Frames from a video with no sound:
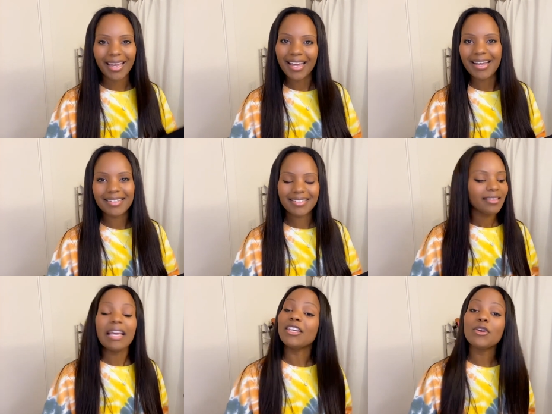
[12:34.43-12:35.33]
is.
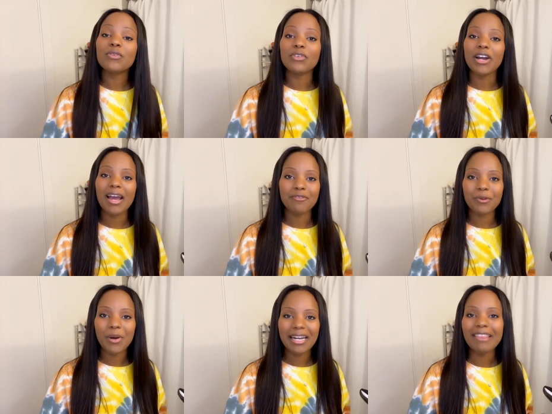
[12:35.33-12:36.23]
Thank you for
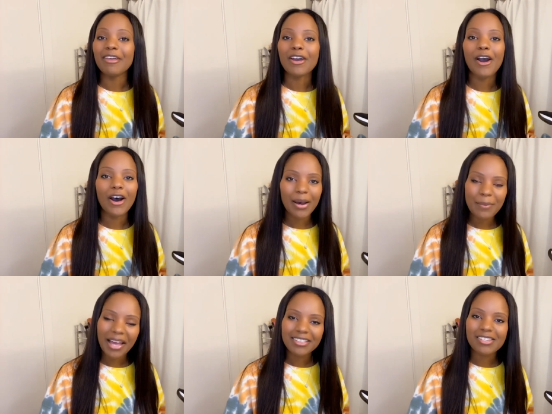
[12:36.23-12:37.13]
everyone in the
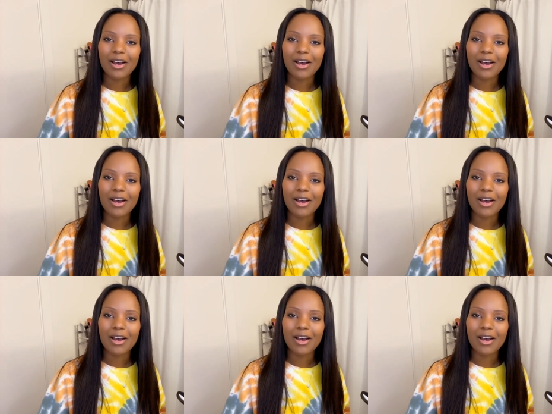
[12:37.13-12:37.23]
comments